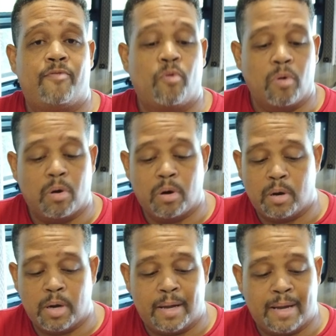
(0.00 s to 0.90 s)

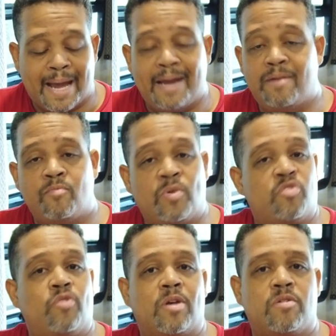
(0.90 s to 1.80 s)
for height
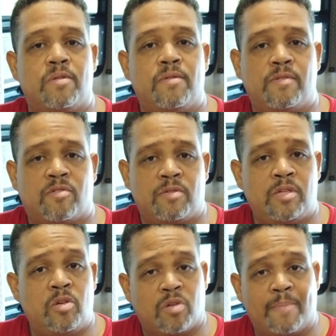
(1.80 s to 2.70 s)
restrictions. It's
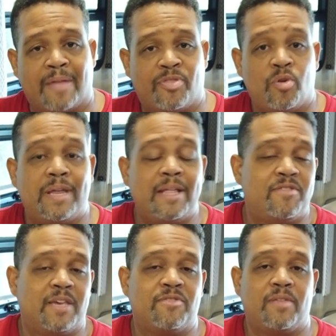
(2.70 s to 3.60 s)
usually about
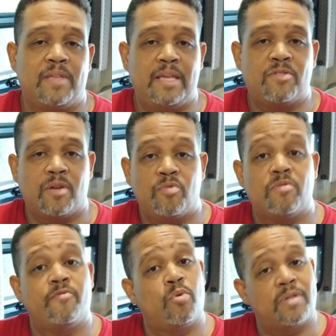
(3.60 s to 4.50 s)
13.6 on the East
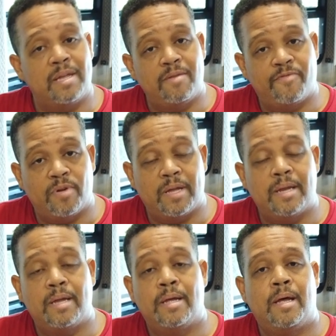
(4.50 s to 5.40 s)
Coast and 14 foot
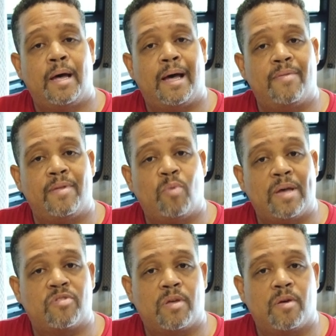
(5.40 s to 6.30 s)
on the
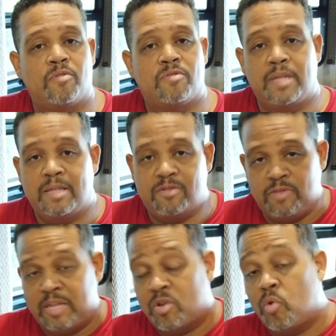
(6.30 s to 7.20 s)
West Coast, the
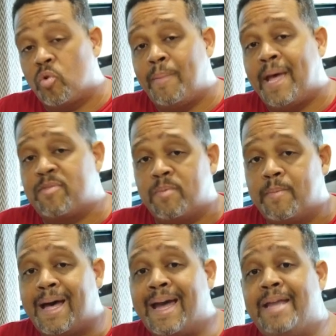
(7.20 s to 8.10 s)
total
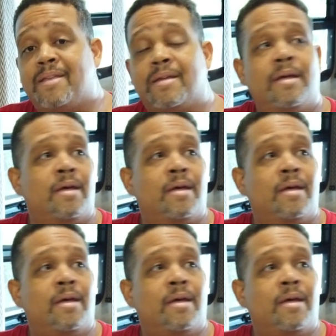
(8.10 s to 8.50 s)
maximum height.